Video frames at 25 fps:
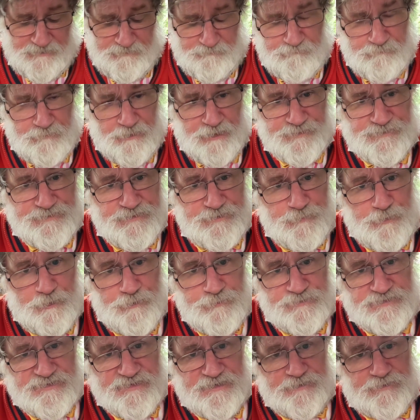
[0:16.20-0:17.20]
Martin
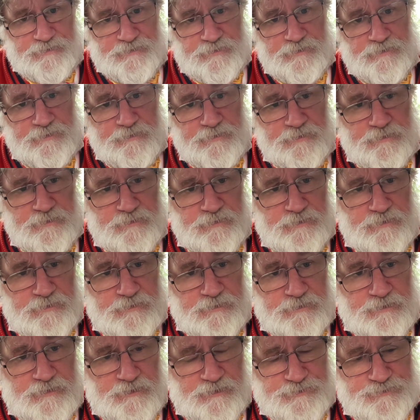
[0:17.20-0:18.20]
Rowson
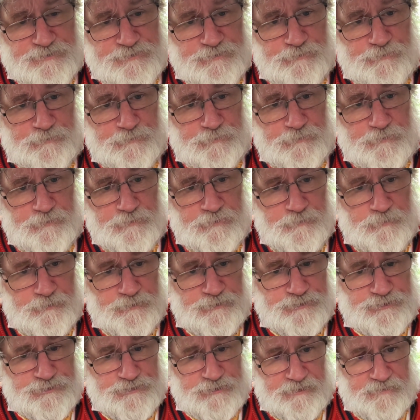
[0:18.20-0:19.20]
cartoon,
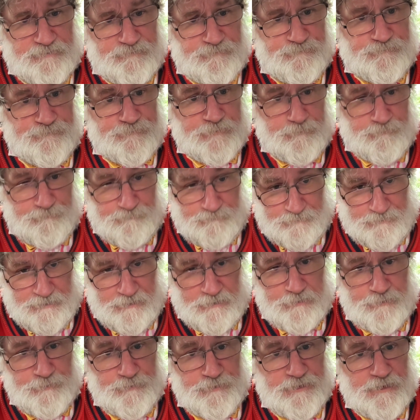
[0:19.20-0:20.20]
which I've
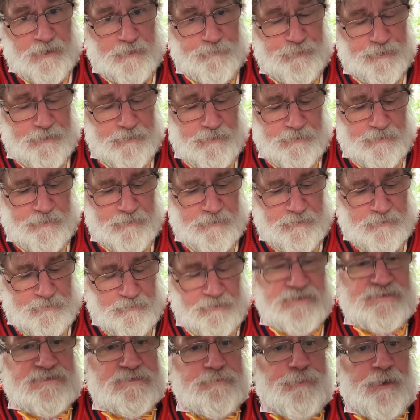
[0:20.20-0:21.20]
included up here, at
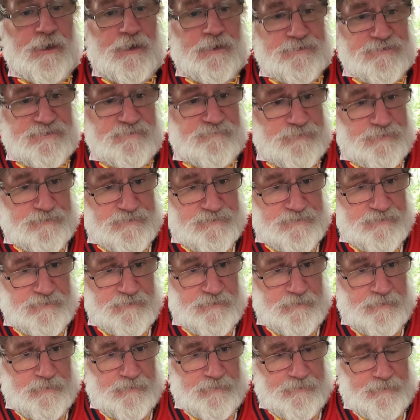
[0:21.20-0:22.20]
least a part of it.
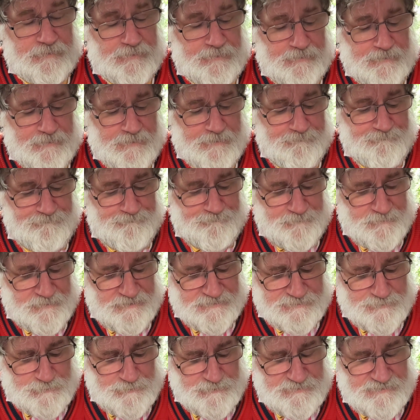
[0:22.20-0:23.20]

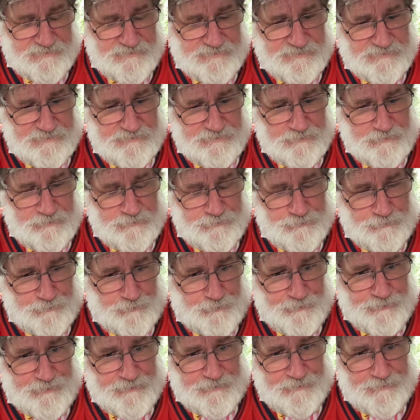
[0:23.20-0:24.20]
This was
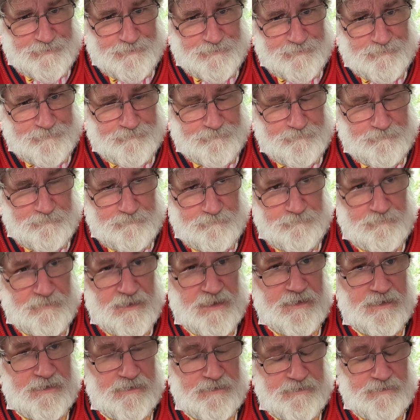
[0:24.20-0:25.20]
drawn in
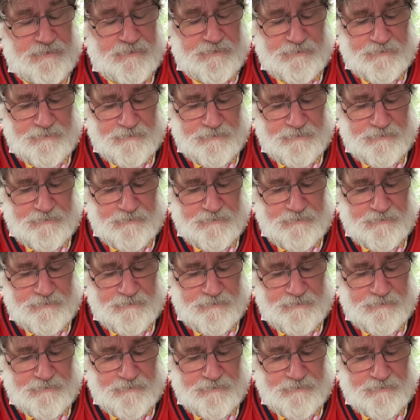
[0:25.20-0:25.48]
May,